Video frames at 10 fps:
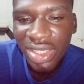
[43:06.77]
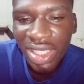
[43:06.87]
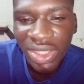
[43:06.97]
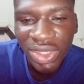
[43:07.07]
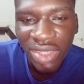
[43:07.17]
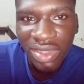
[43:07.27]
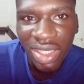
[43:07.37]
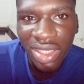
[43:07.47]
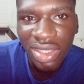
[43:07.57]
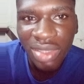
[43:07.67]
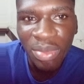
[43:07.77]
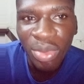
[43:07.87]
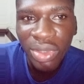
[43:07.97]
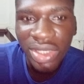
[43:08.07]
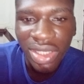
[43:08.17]
I just have to like pour
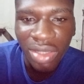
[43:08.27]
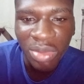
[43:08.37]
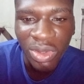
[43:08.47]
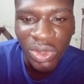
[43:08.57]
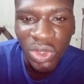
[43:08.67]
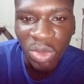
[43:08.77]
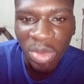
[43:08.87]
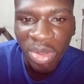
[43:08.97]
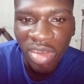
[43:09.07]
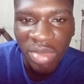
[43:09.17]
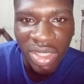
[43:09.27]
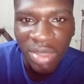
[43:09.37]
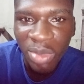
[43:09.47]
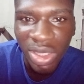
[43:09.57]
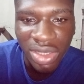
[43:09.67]
it out because some people have been
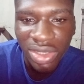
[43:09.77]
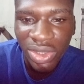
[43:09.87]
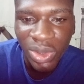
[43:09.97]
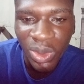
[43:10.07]
immense, you know.